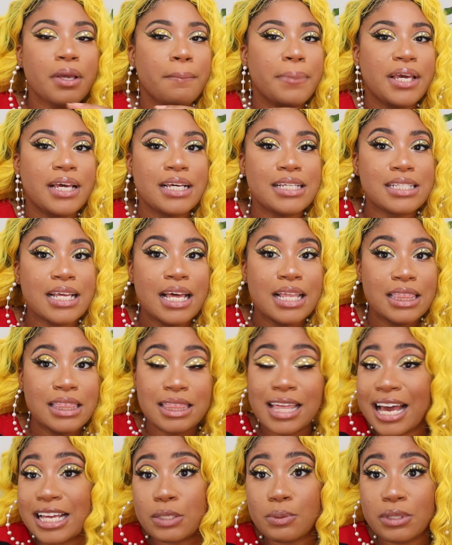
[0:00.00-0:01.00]
because
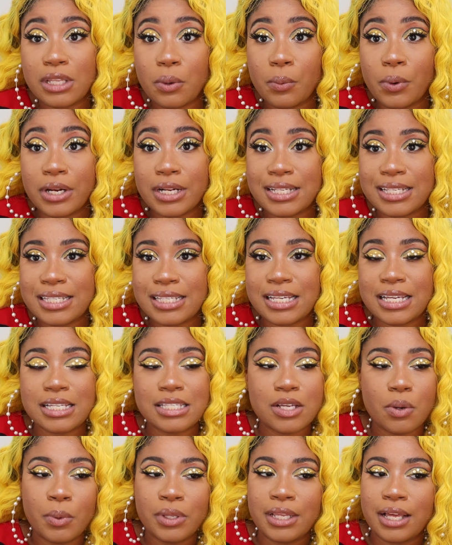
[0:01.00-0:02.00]
that's what they want to see.
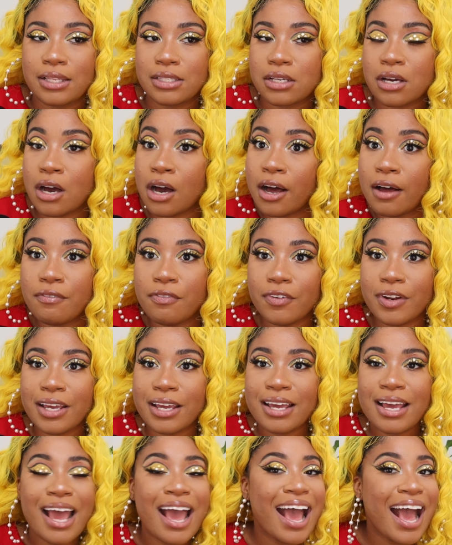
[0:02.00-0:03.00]
Someone that's
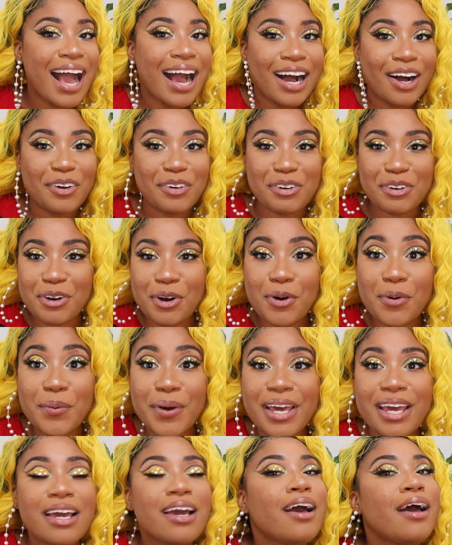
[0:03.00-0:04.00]
confident,
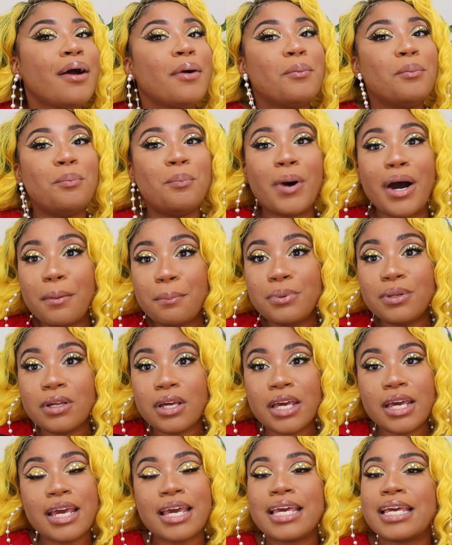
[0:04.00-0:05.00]
outgoing,
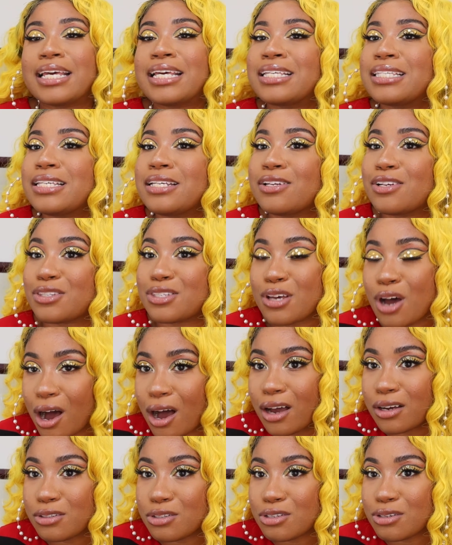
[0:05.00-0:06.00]
bubbly, easy to
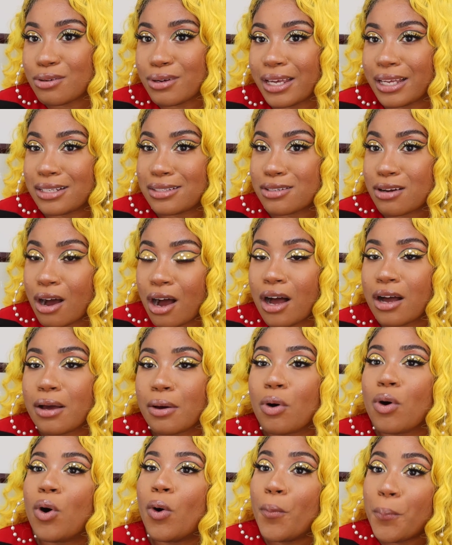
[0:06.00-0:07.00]
talk to, can talk
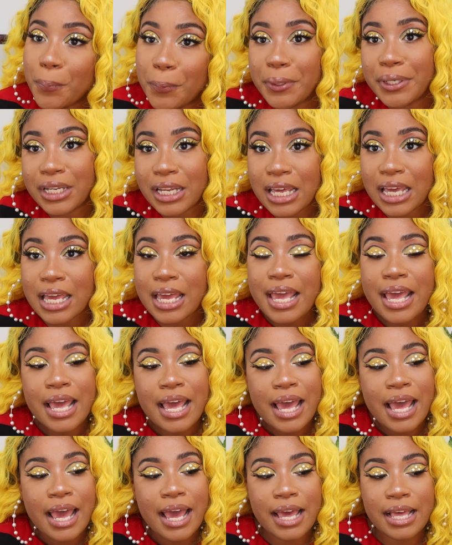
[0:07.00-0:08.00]
openly,
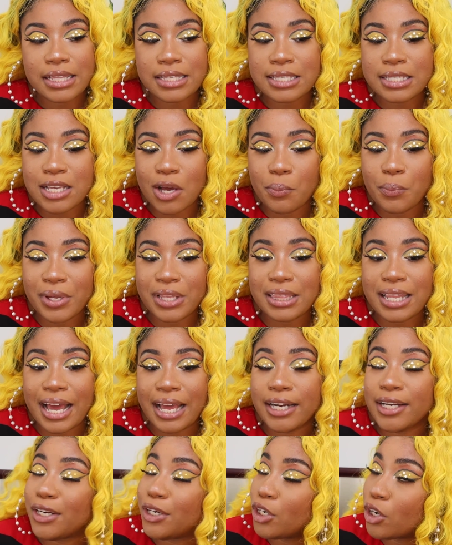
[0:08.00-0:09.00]
and someone
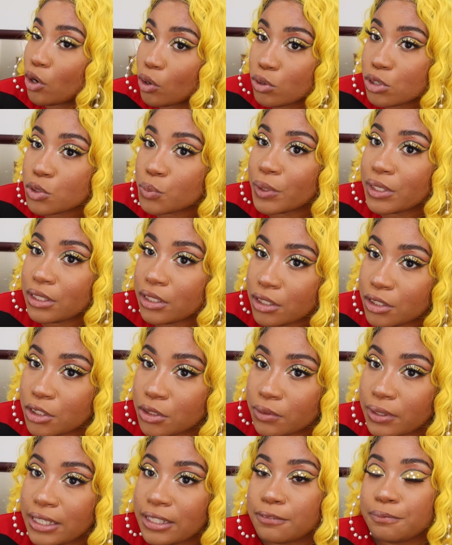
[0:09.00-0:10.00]
that knows what they're
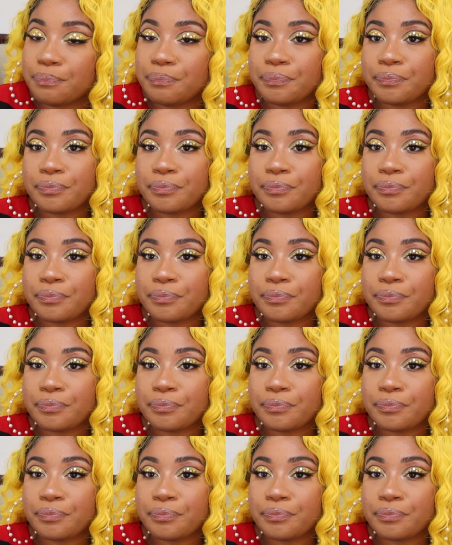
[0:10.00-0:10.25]
doing.